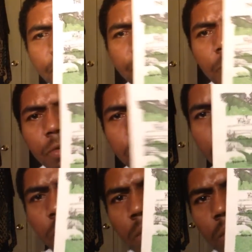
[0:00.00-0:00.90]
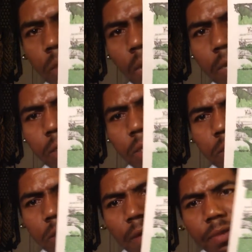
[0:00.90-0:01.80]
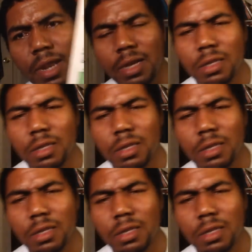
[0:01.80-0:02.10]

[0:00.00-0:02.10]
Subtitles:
1st, 1979.